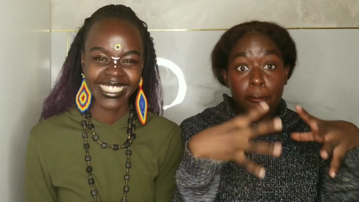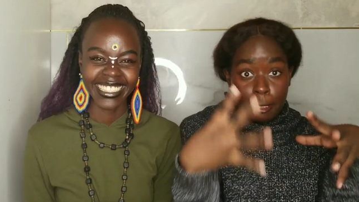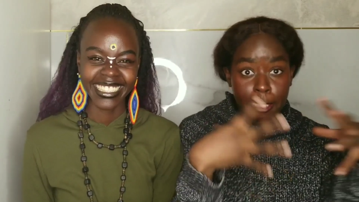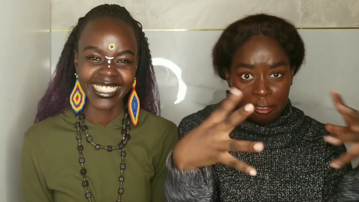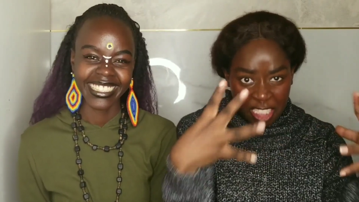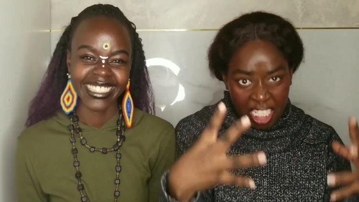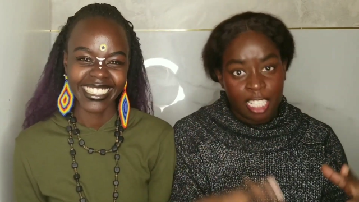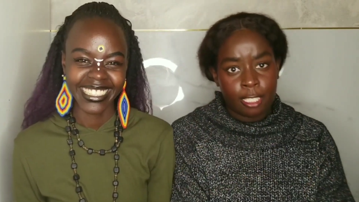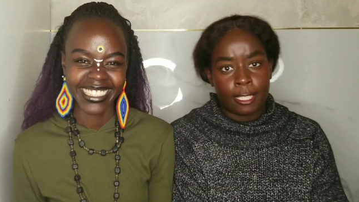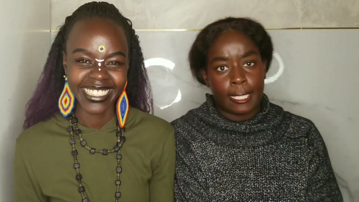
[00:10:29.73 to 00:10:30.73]
Speaker 1: we need to
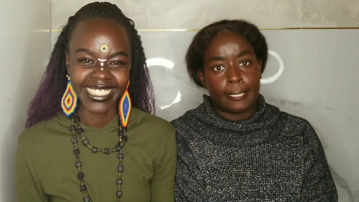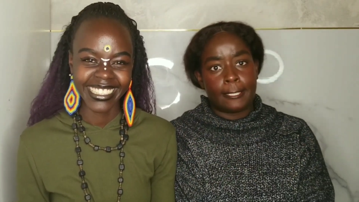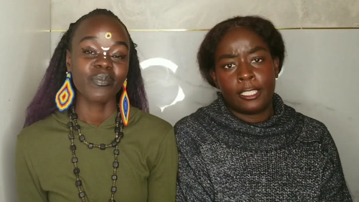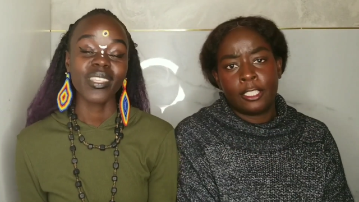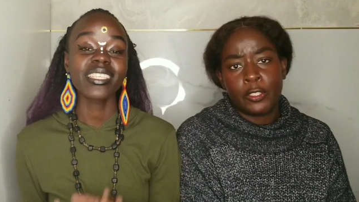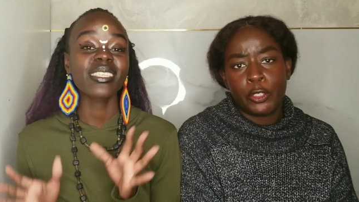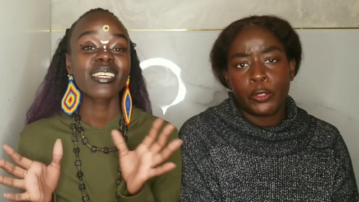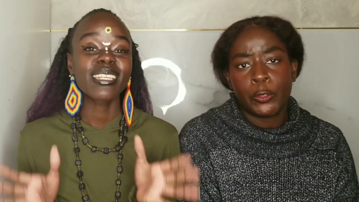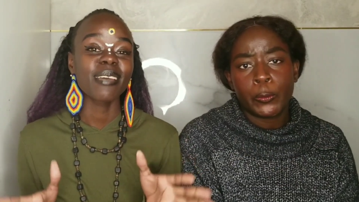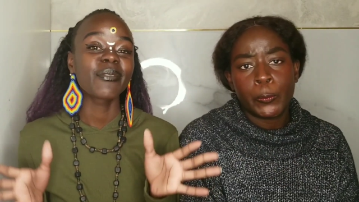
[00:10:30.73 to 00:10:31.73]
change things. This is
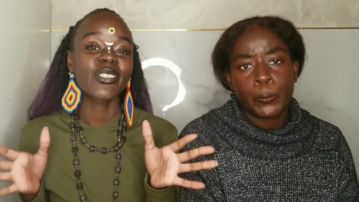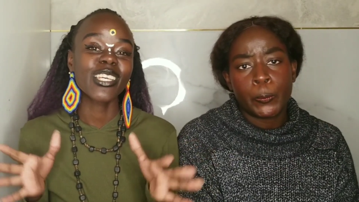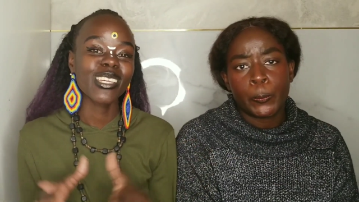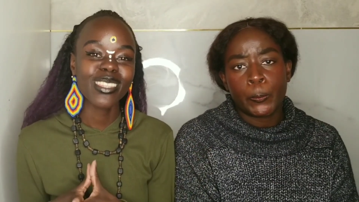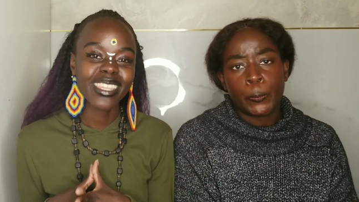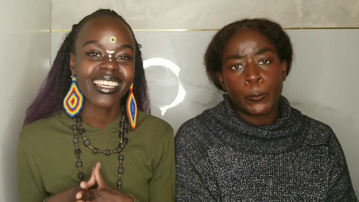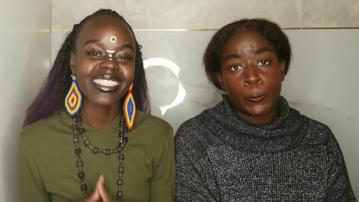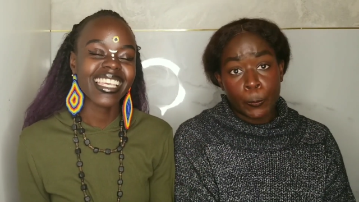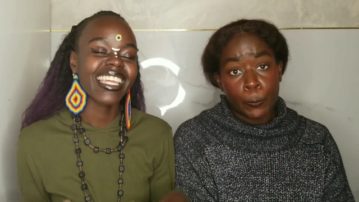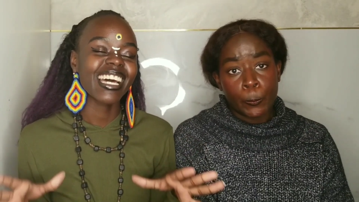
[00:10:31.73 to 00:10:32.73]
the time to change
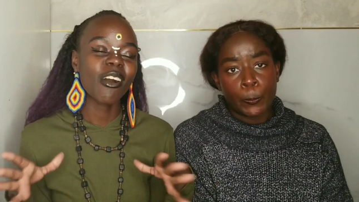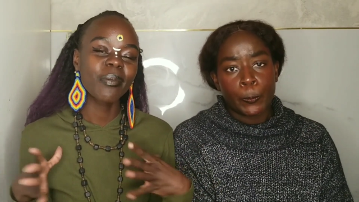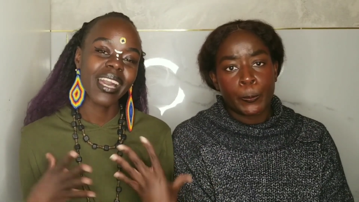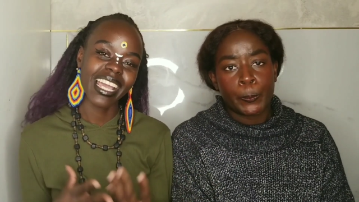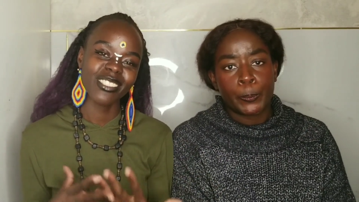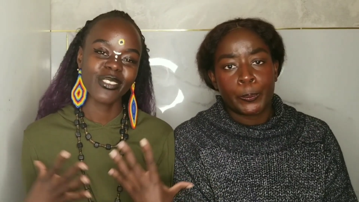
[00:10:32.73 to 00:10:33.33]
things. And I hope, guys,